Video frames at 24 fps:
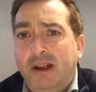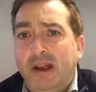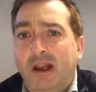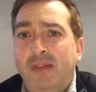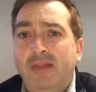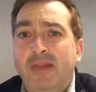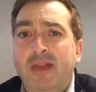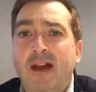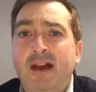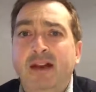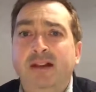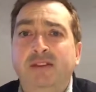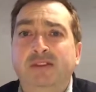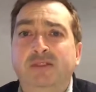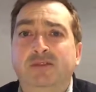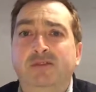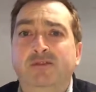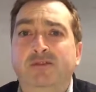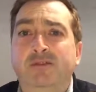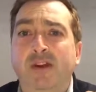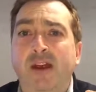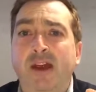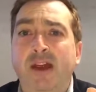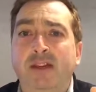and that has
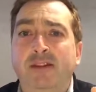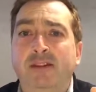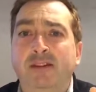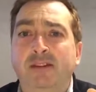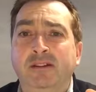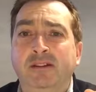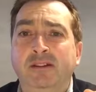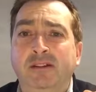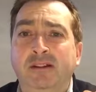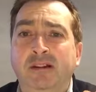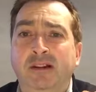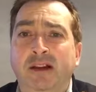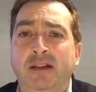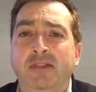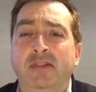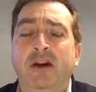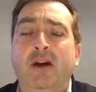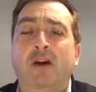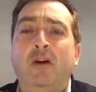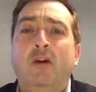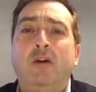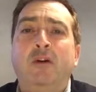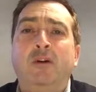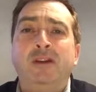fed,
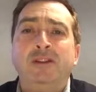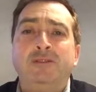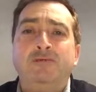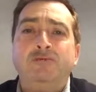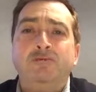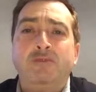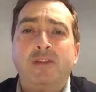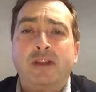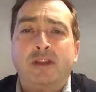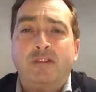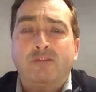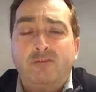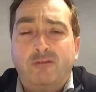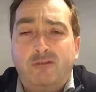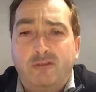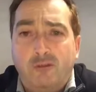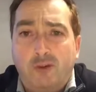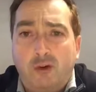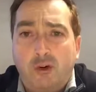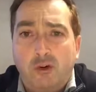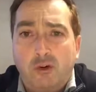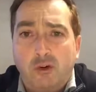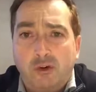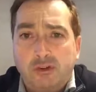or it's
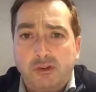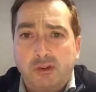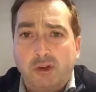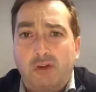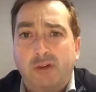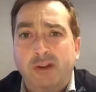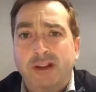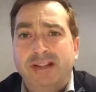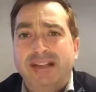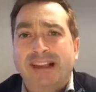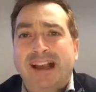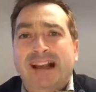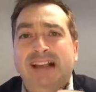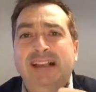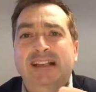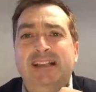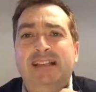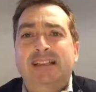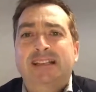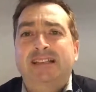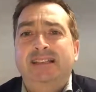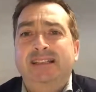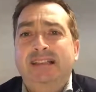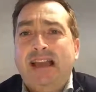reinforced, or it's
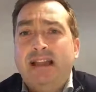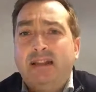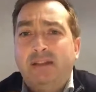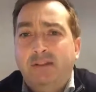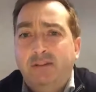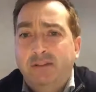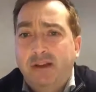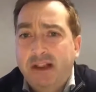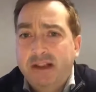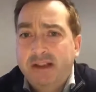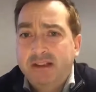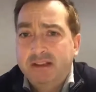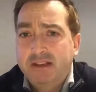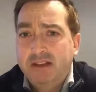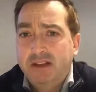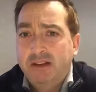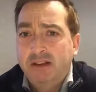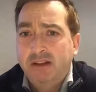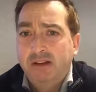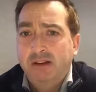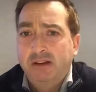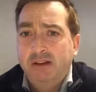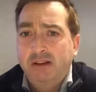accelerated